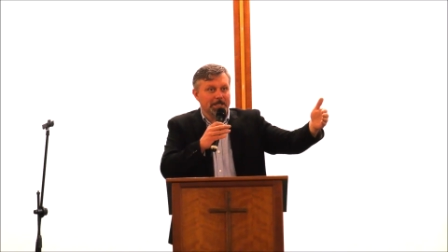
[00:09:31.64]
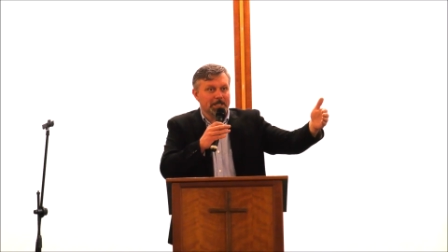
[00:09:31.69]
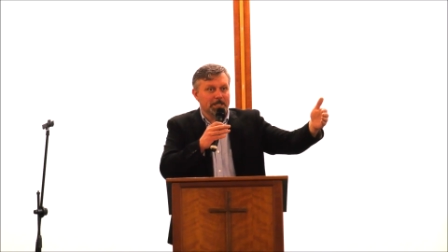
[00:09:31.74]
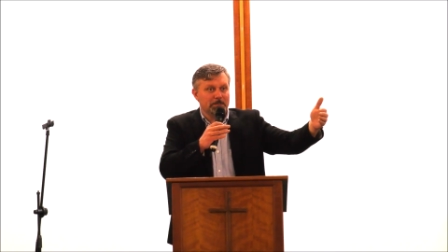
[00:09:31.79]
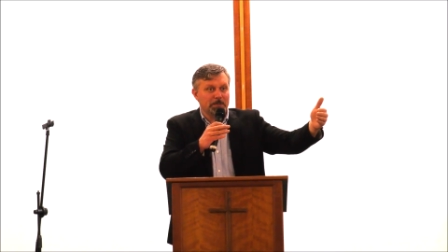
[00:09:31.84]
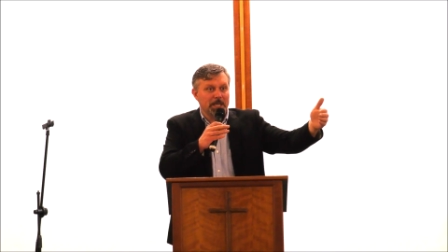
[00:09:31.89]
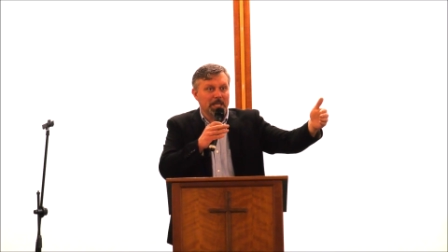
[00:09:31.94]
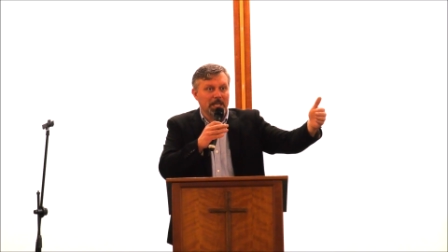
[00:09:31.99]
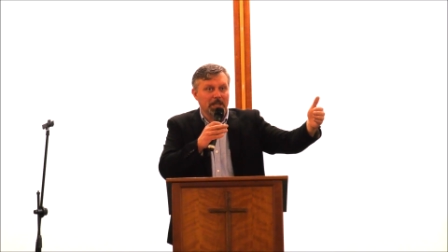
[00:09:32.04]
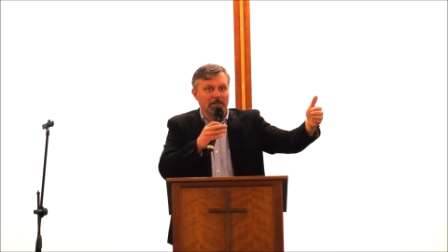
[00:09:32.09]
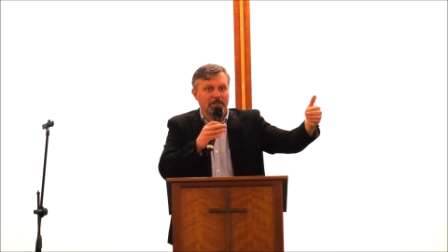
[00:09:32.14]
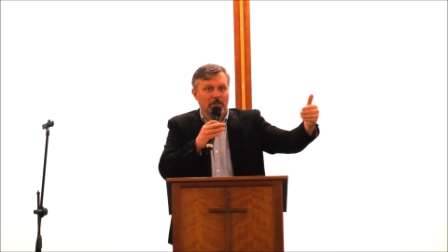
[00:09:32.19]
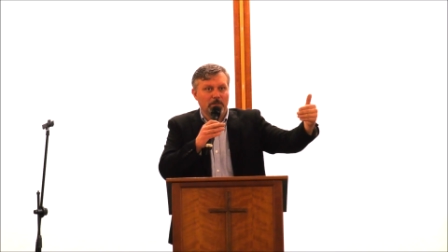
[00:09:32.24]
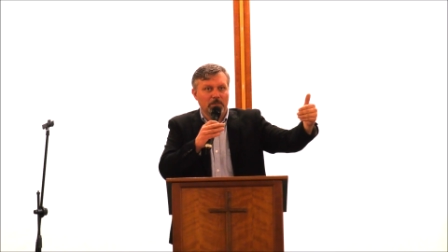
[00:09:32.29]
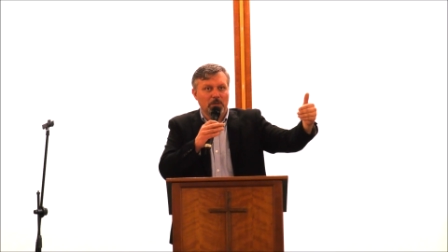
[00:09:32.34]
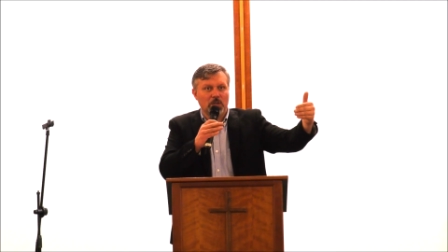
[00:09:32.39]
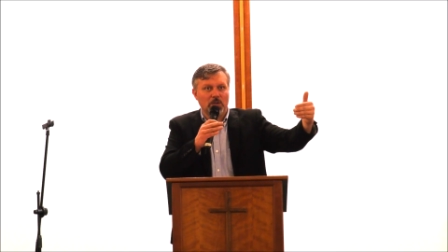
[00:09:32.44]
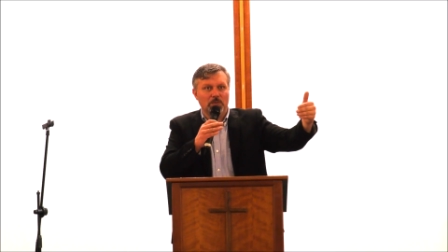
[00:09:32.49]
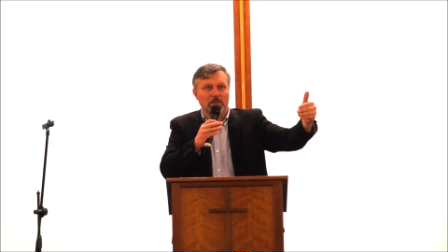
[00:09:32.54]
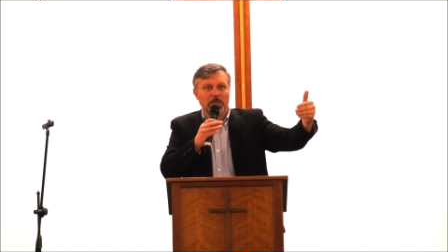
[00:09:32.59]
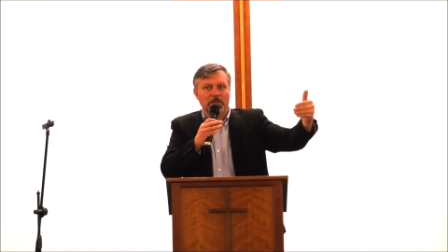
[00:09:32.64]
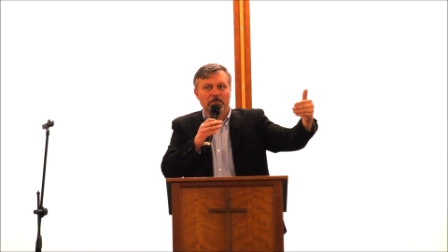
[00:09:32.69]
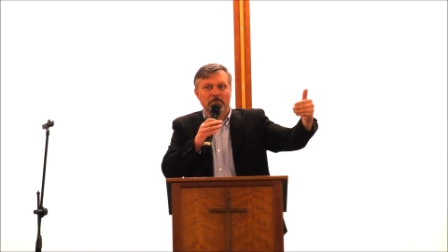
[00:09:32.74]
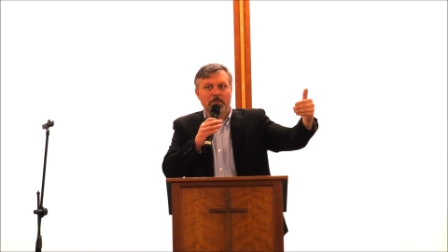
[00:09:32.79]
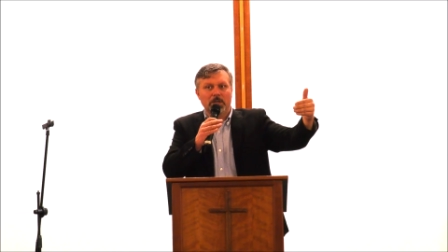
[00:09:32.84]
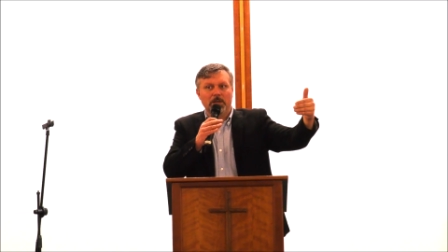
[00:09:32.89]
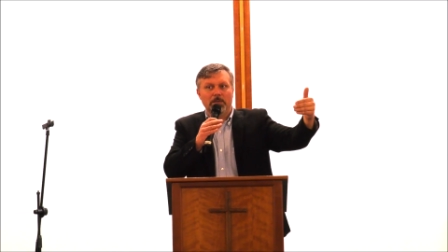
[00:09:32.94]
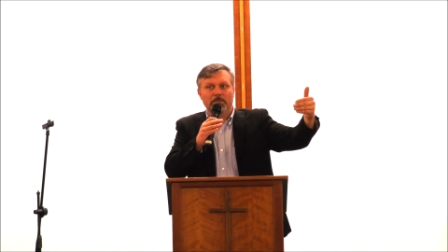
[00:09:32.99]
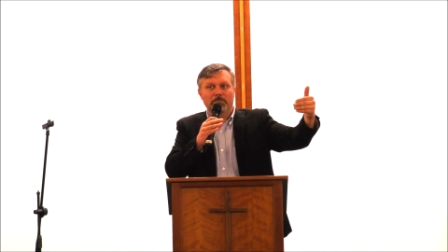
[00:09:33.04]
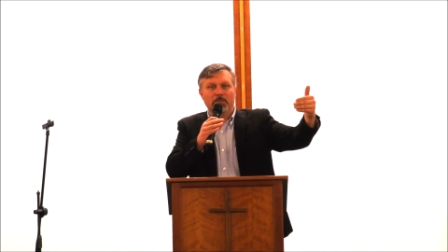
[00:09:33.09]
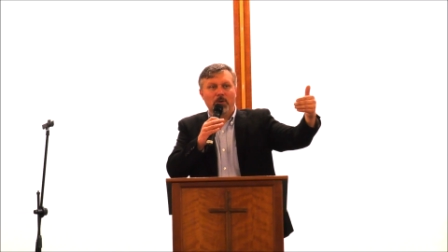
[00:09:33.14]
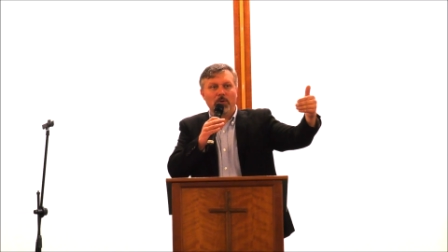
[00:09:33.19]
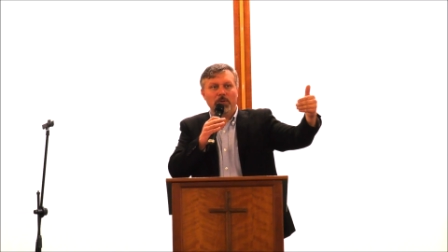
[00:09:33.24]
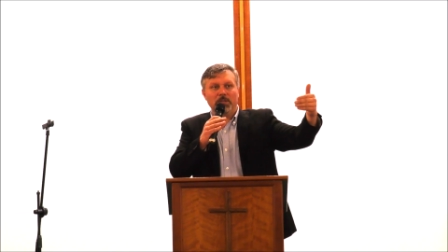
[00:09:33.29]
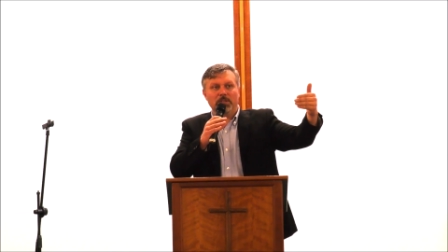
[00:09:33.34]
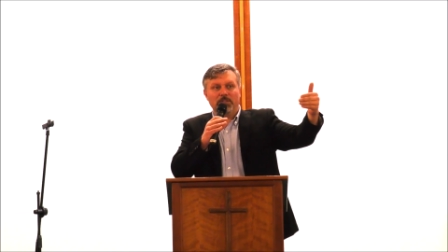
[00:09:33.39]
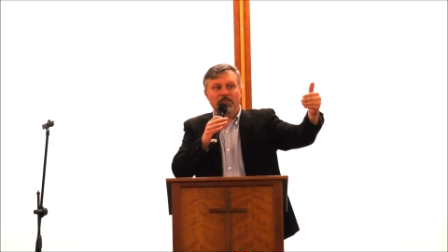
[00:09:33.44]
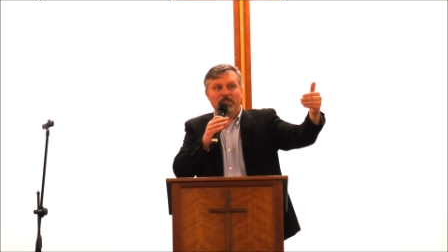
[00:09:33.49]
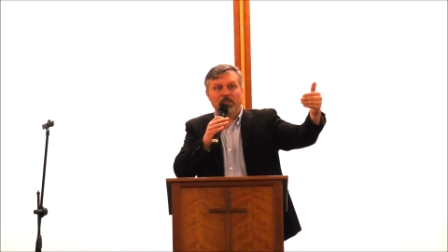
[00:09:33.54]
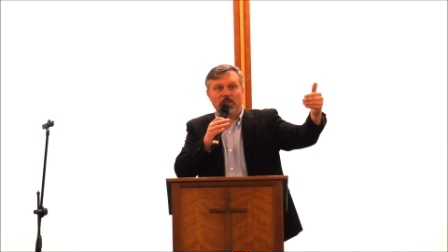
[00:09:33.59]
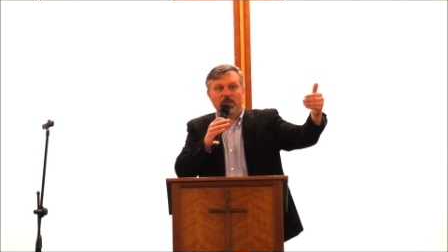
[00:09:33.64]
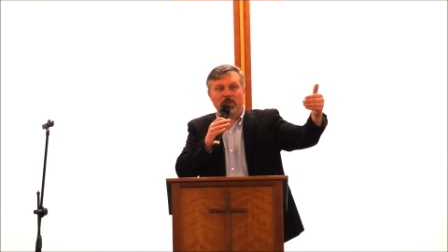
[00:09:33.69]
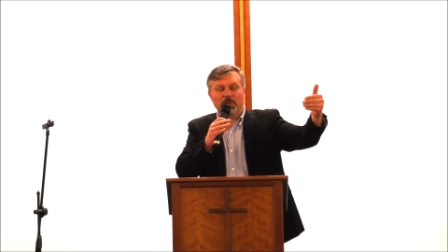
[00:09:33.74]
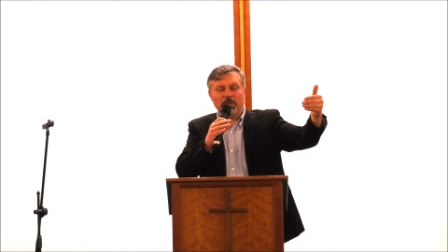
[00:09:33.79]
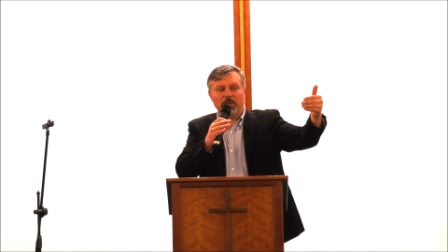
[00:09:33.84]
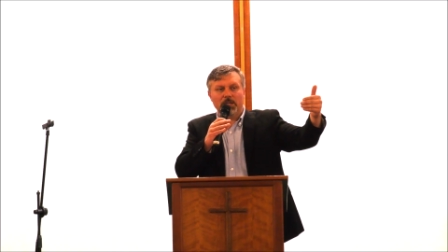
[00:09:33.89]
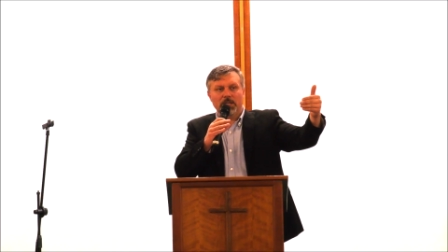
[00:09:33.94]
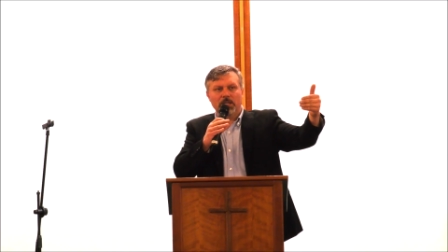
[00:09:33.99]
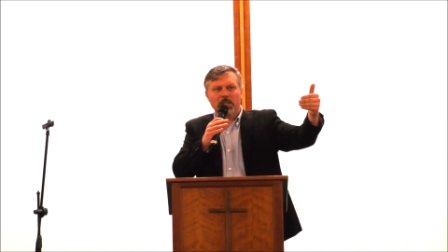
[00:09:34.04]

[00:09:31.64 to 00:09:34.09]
speaking from human point of view